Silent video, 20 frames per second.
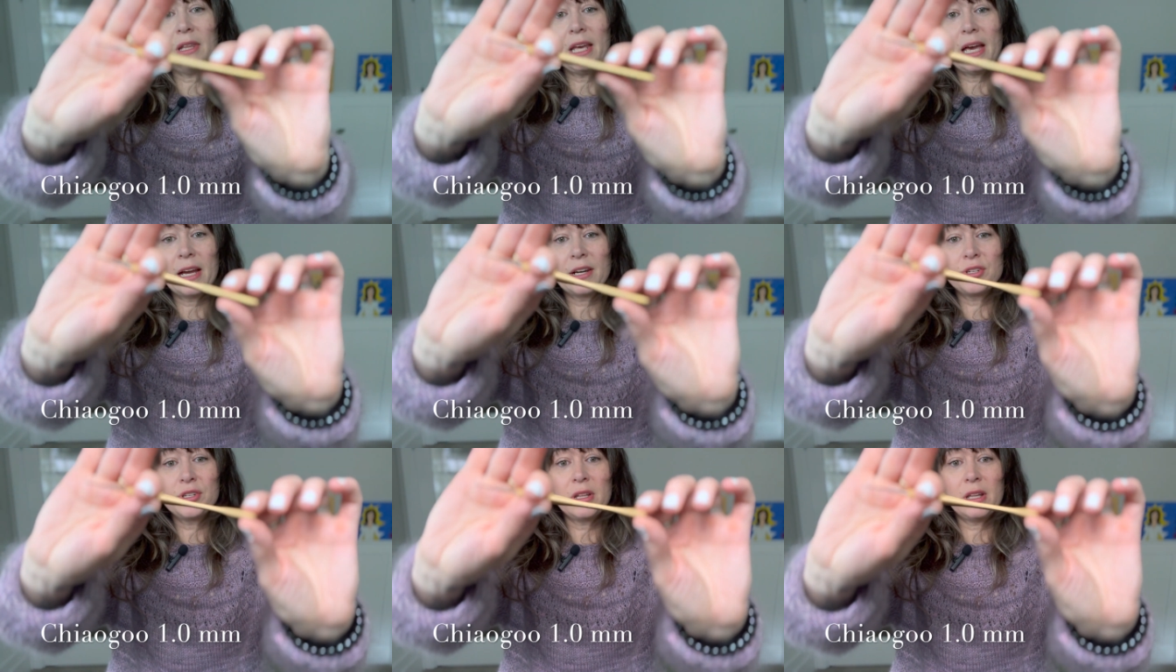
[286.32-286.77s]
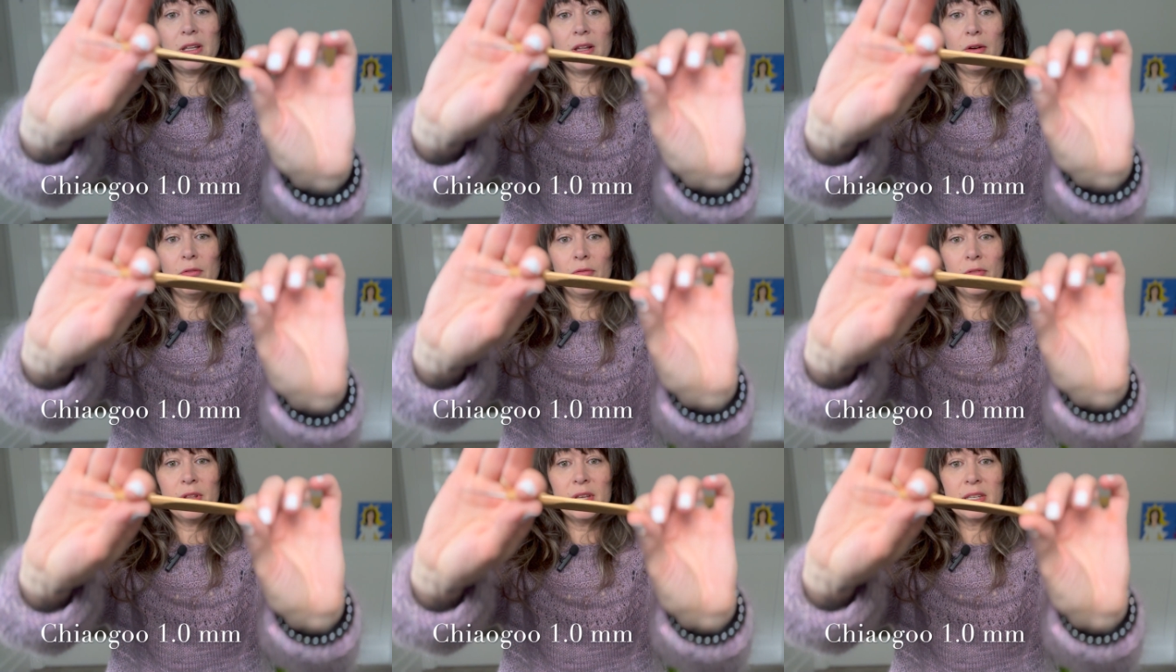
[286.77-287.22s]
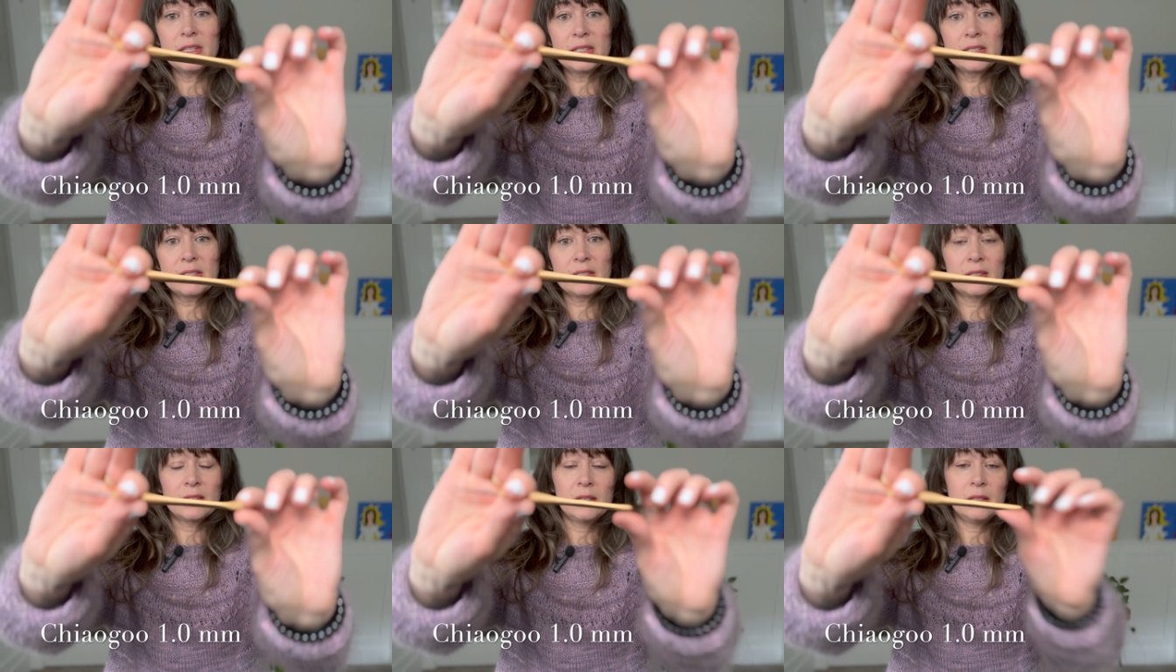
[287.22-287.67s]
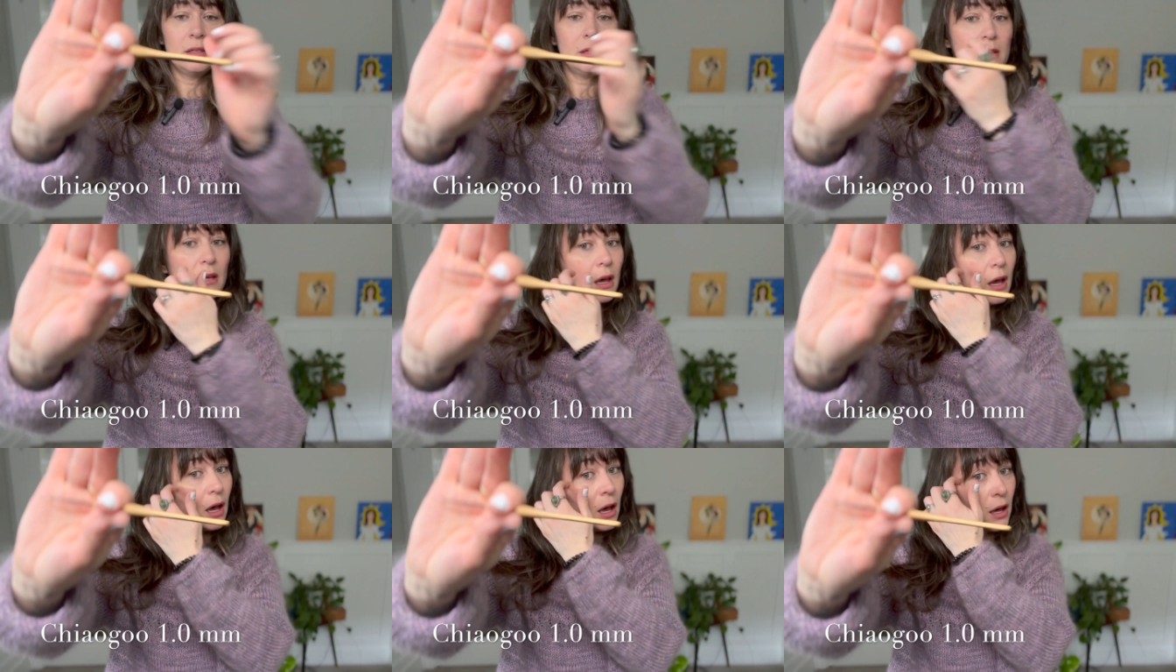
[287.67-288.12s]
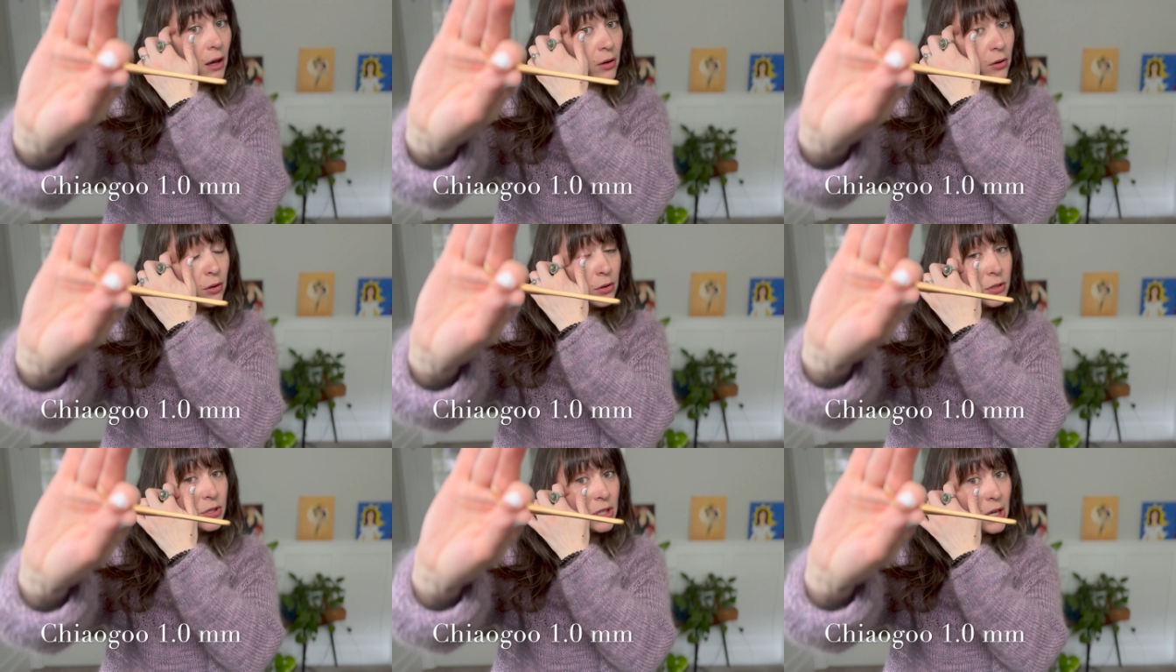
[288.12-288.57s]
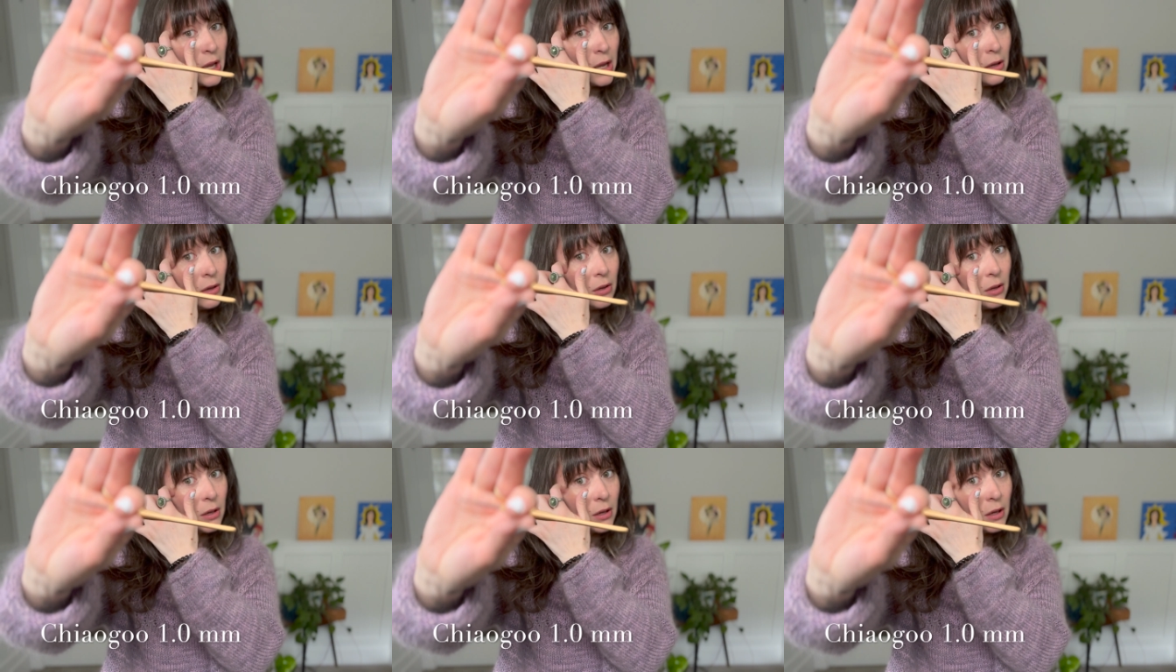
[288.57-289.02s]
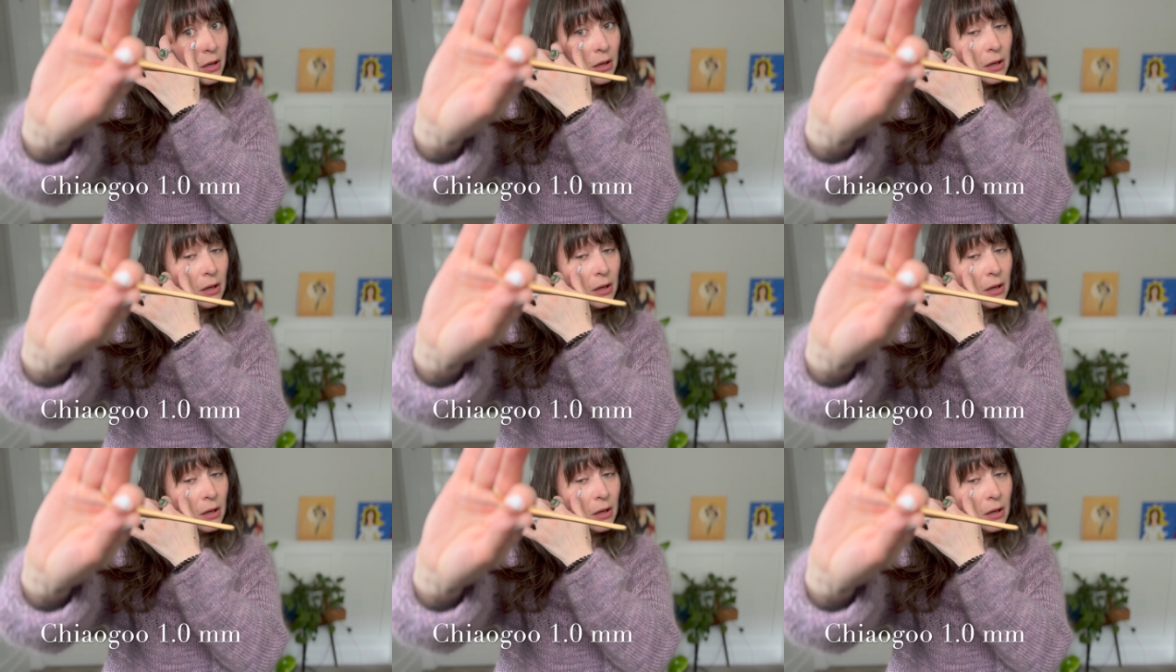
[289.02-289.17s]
actually love this crochet hook.